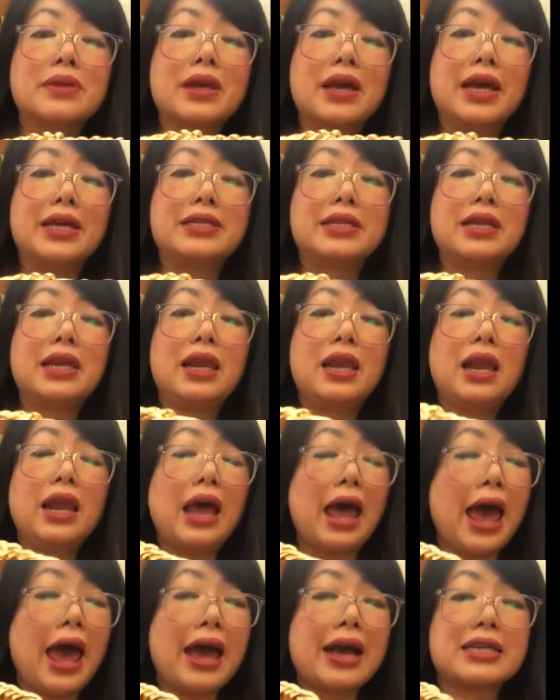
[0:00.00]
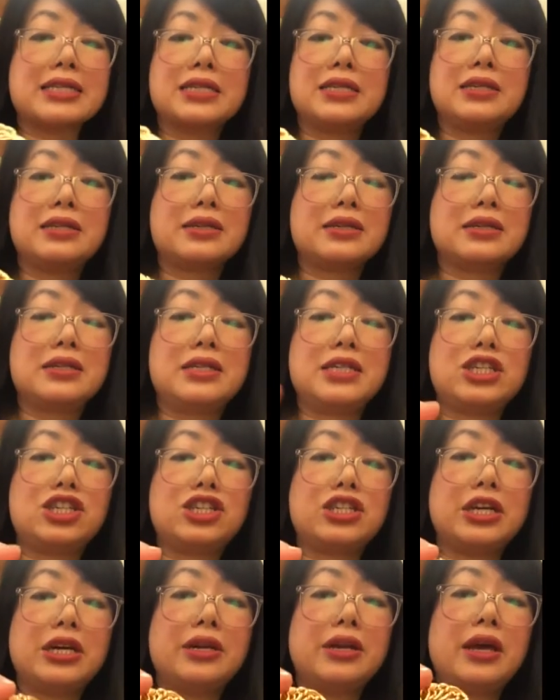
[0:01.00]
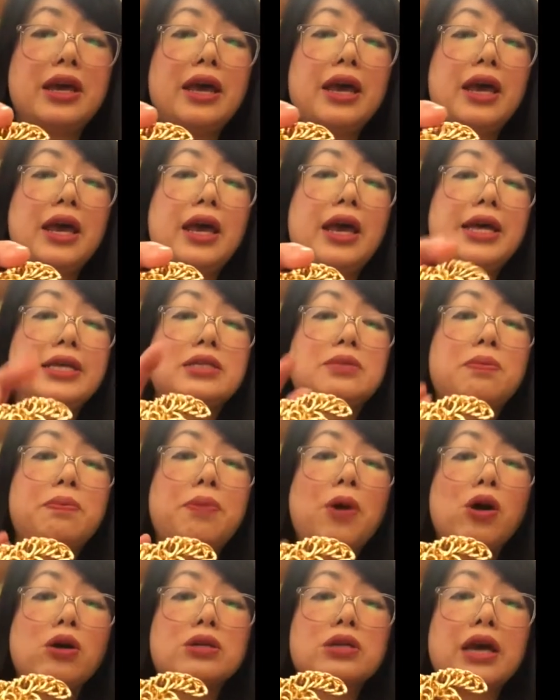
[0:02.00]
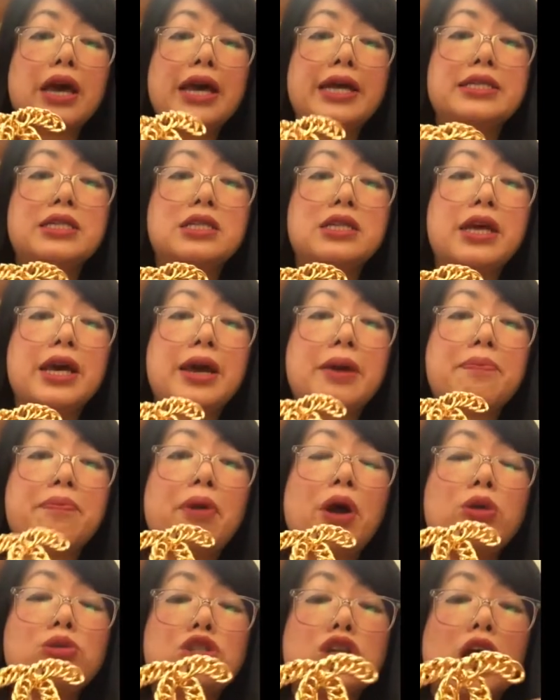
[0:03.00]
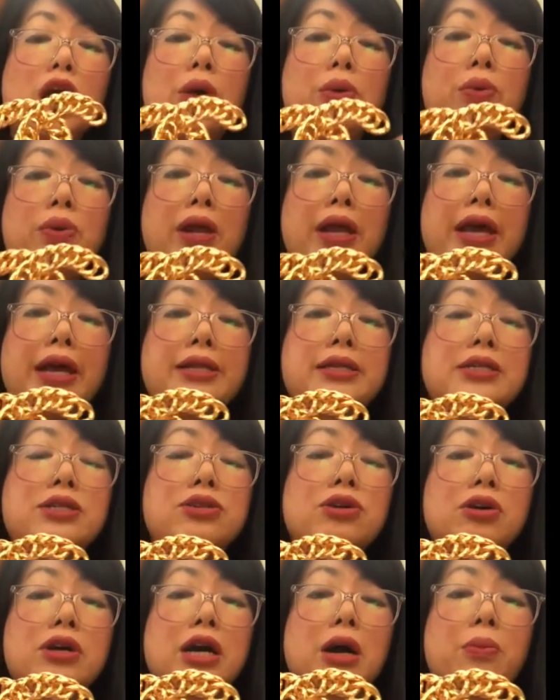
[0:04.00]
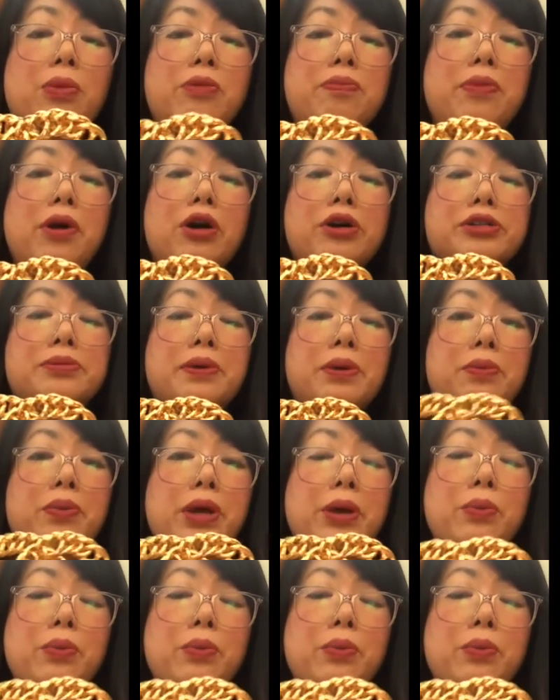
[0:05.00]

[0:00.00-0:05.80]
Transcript: it's in excellent condition. It's box. It's the brooch only. It does not come with box, but we